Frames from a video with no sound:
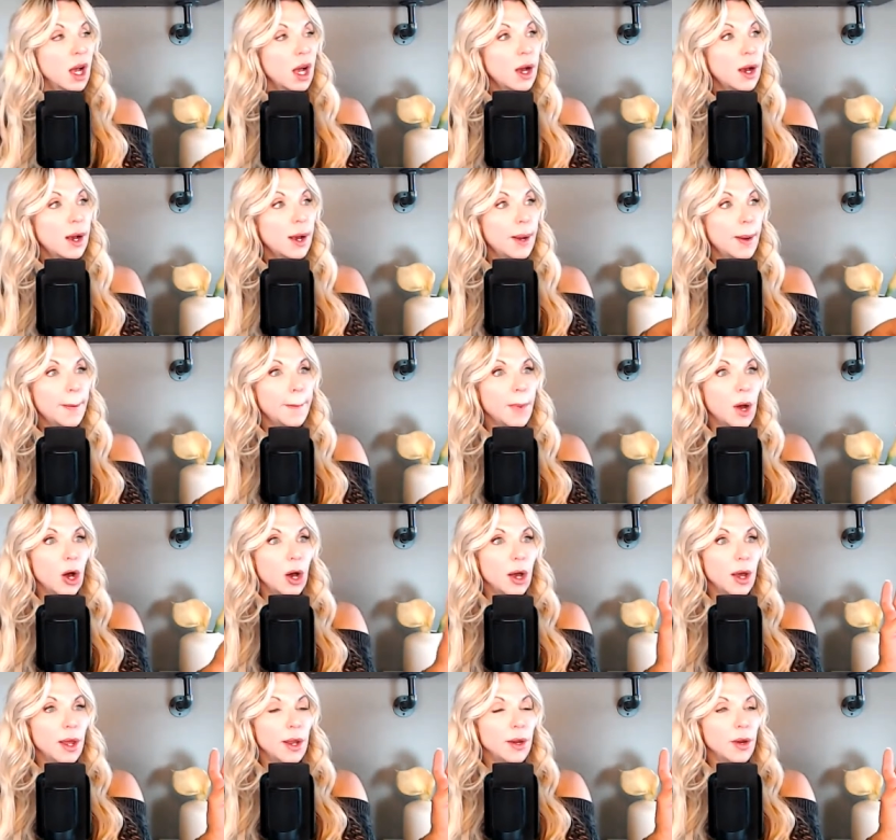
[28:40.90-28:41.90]
Um,
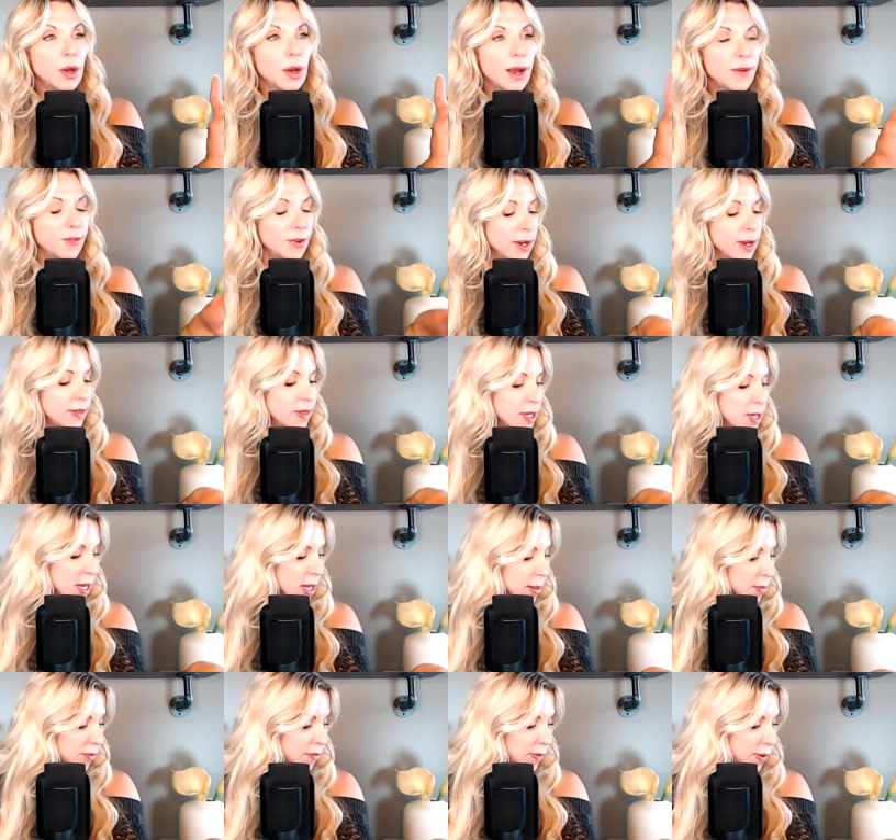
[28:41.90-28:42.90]
on I forget the
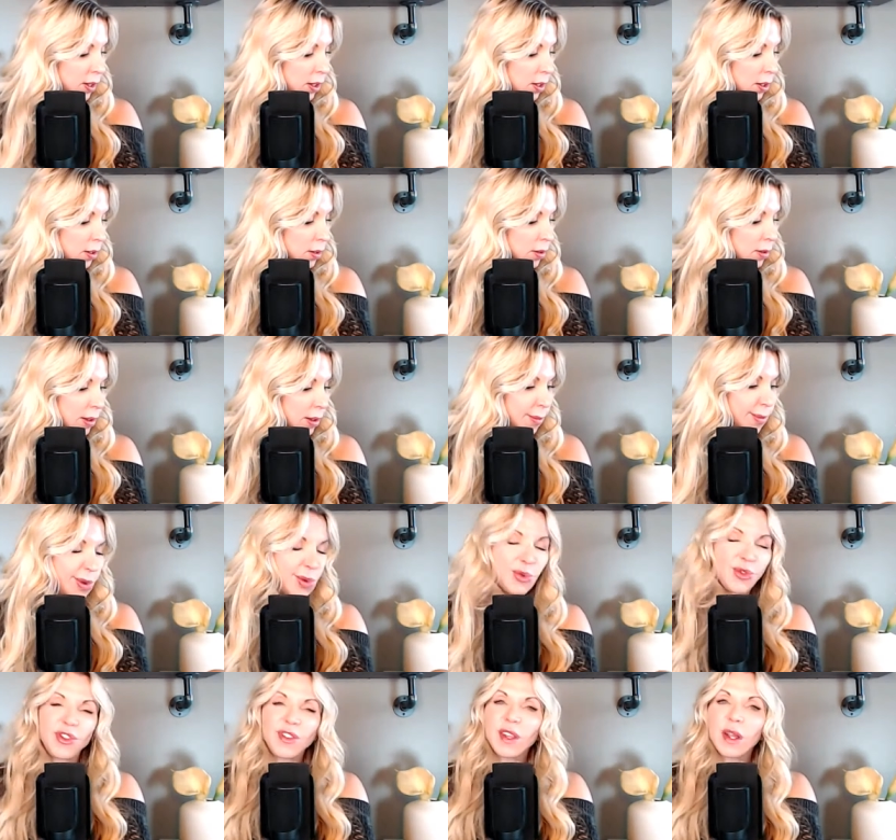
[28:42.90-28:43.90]
name of it, but
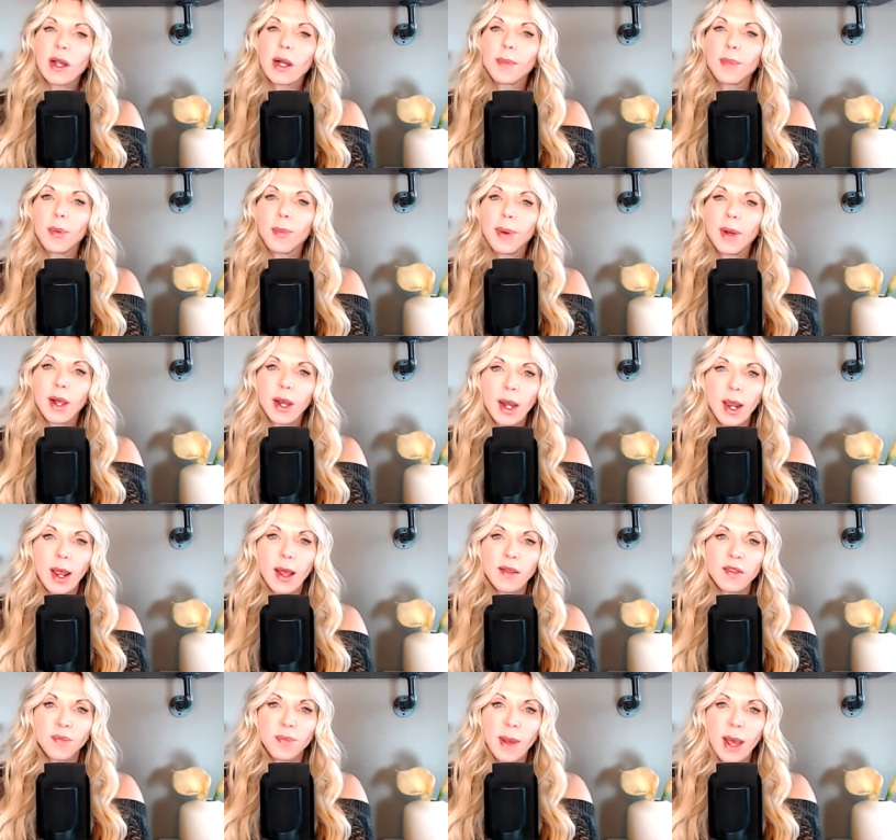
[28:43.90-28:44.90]
it was just a couple
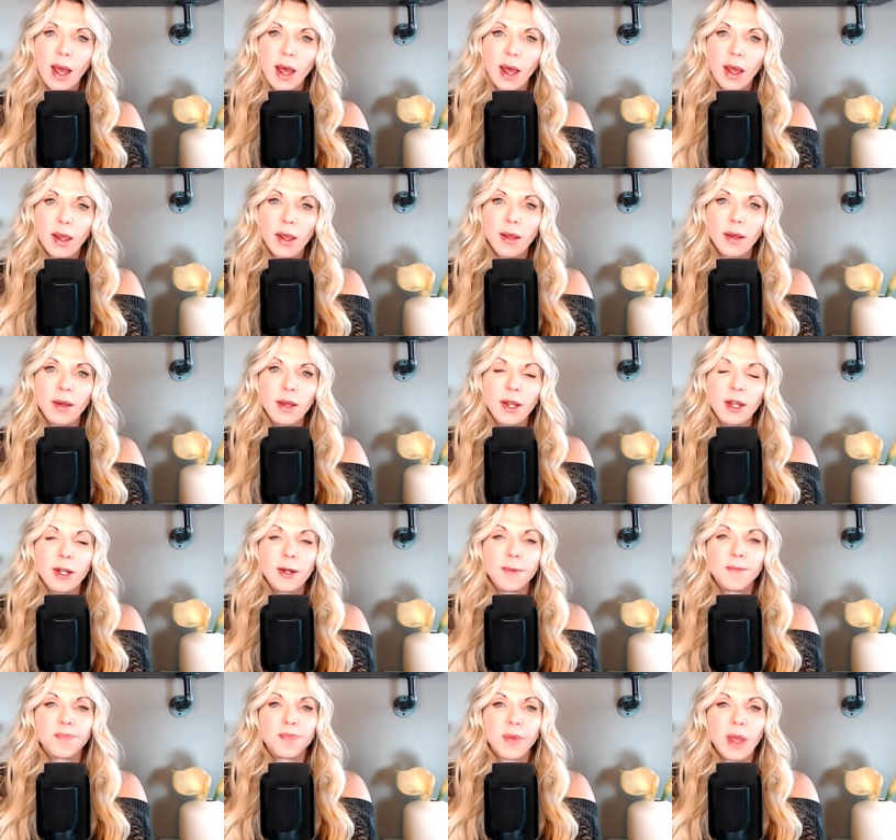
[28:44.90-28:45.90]
podcasts back.
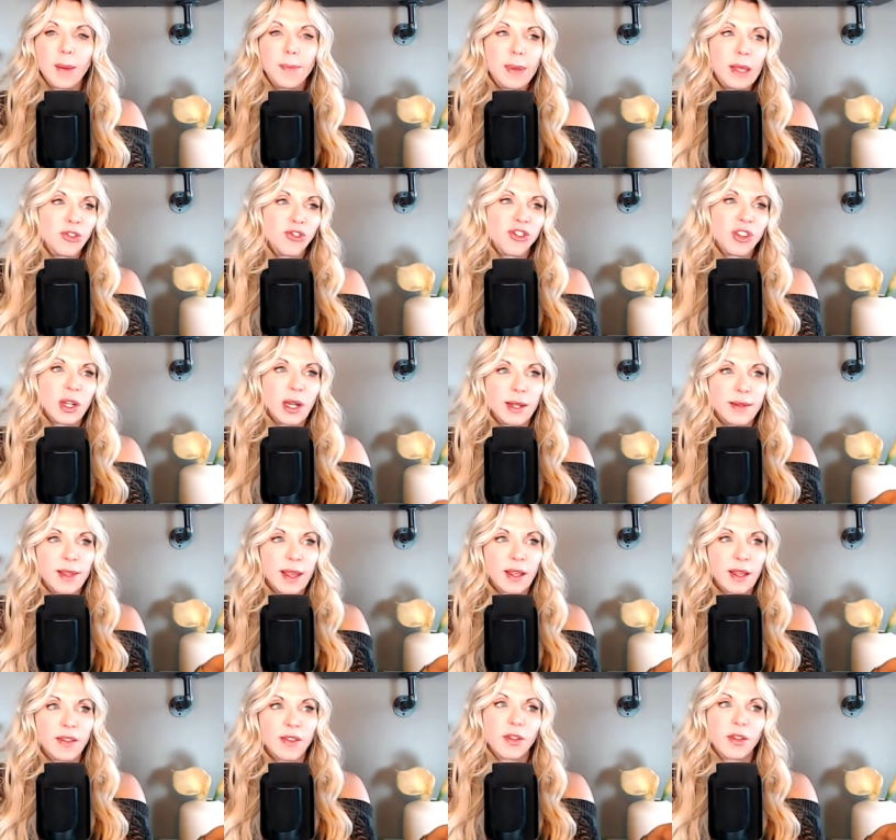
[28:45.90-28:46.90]
I binged it. I
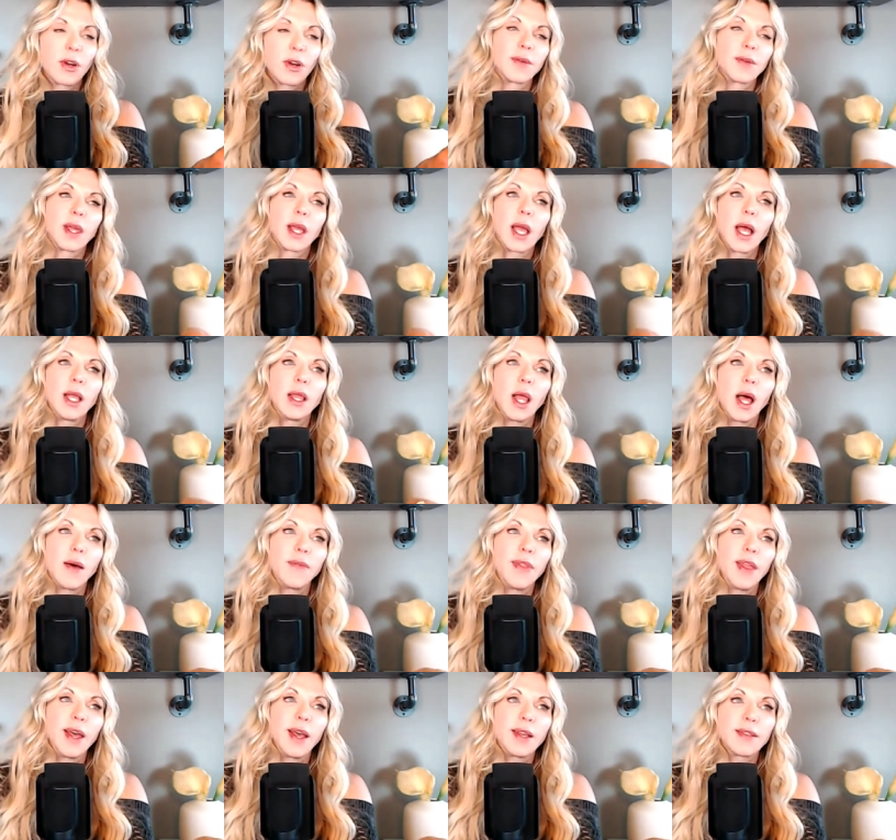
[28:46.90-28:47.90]
texted her. I was like, I
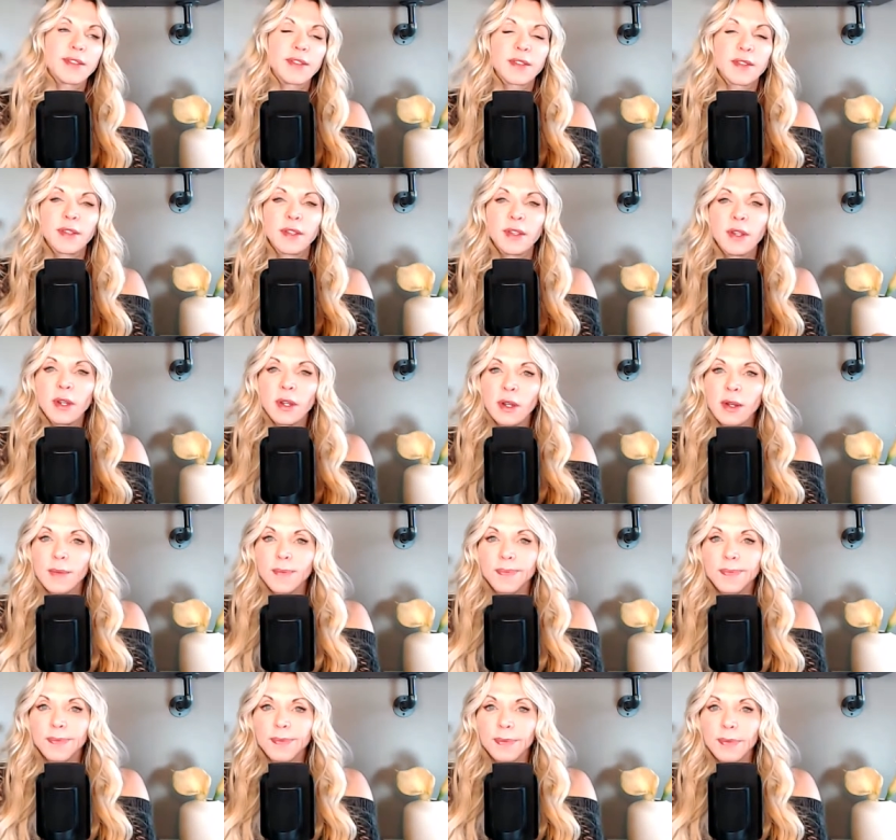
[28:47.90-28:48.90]
love this.
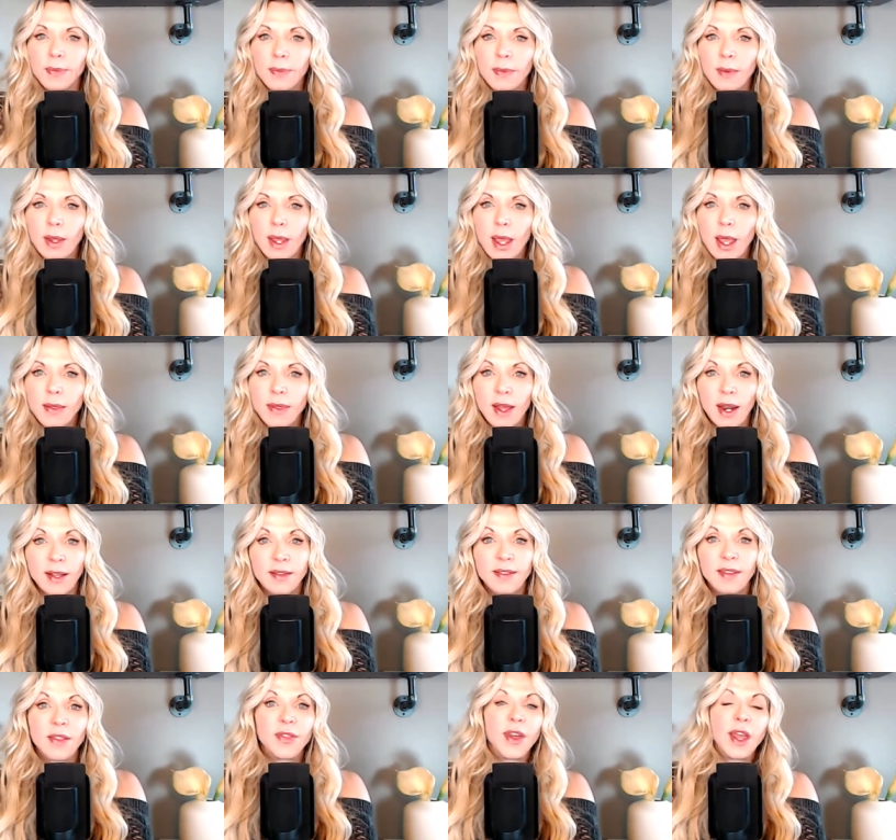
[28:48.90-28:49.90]
And then
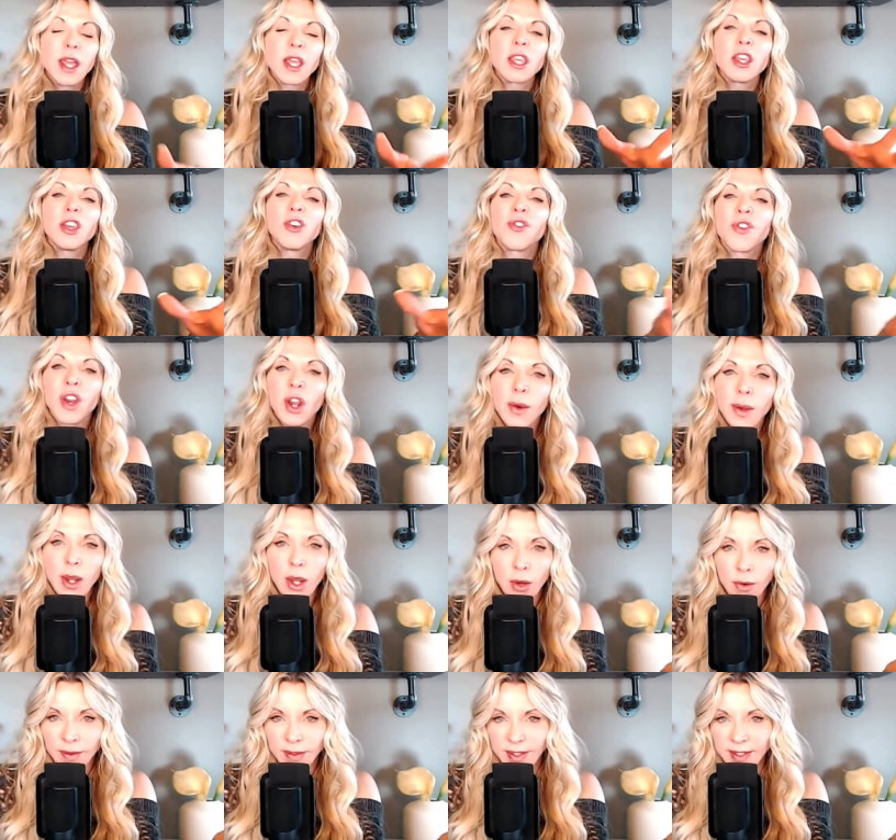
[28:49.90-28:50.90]
I said, Thank you for
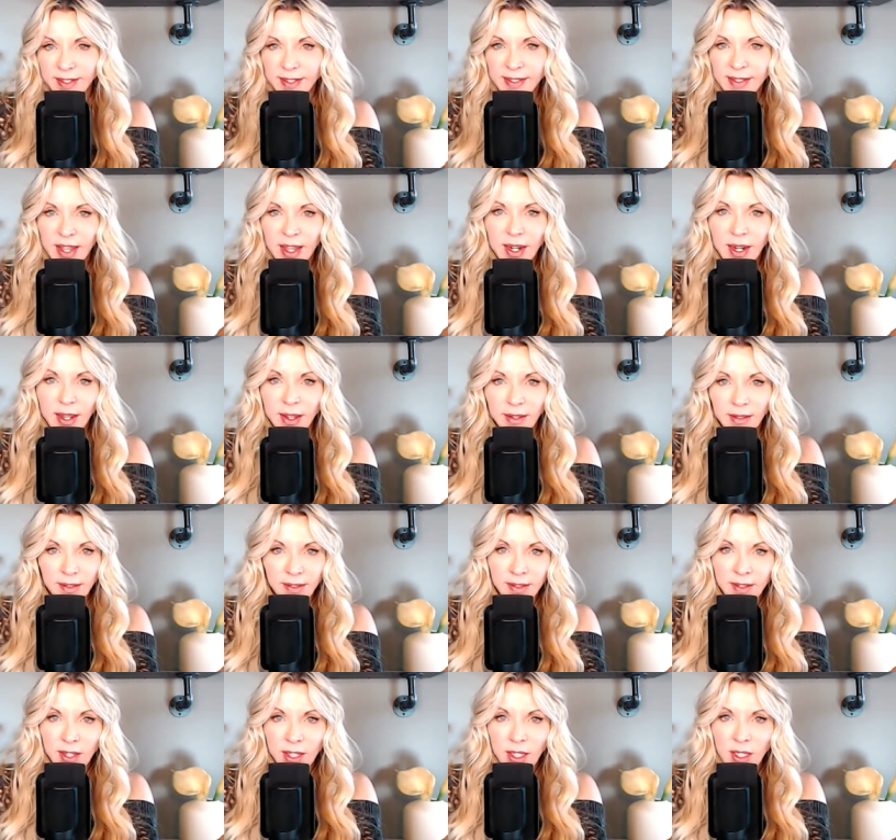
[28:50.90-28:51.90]
going over the
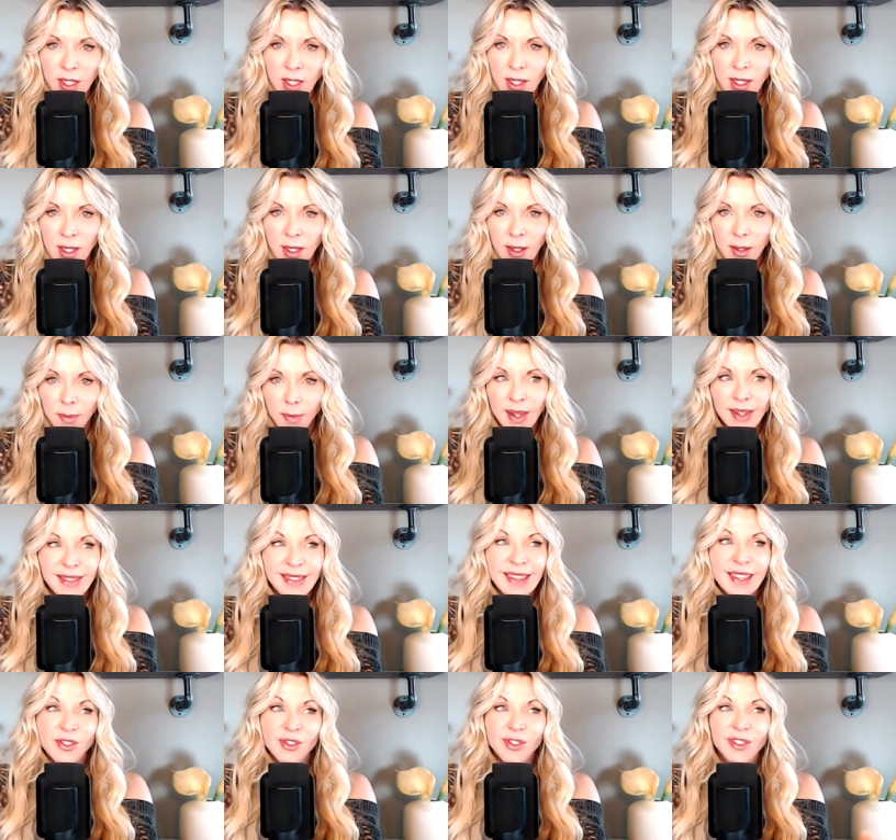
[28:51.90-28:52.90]
studies
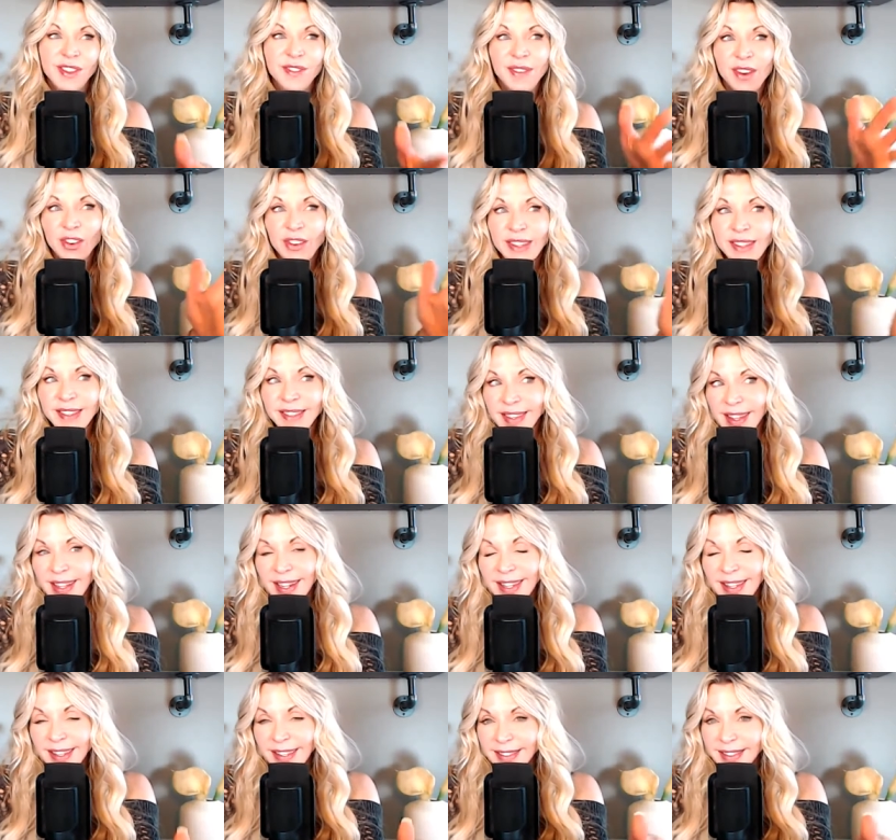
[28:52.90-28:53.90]
because these are the very
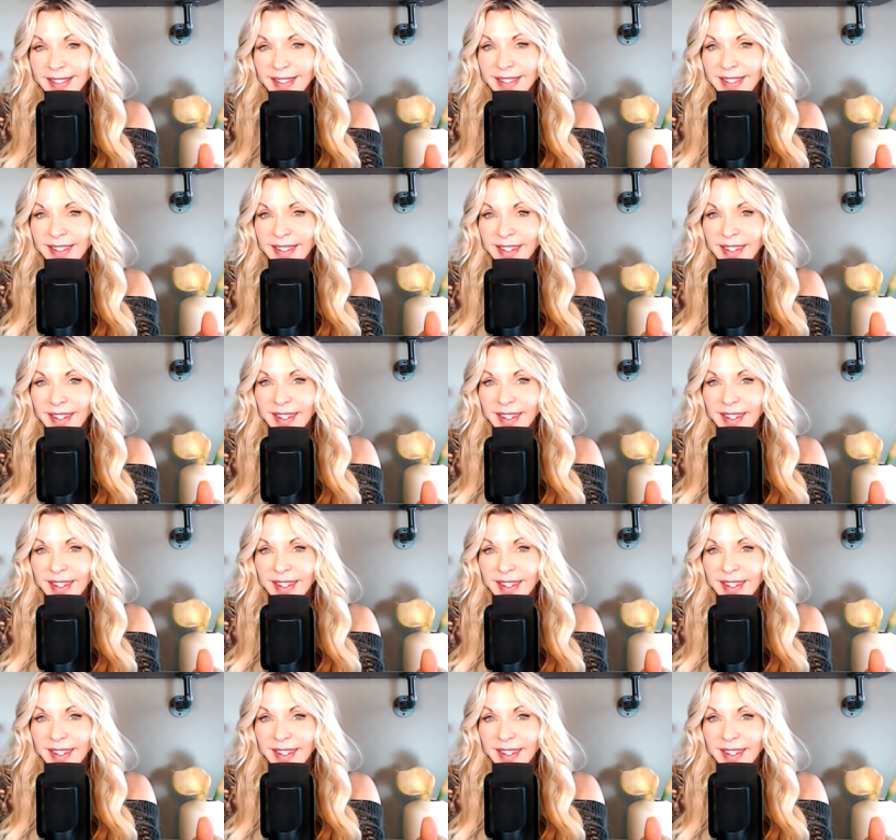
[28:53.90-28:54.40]
studies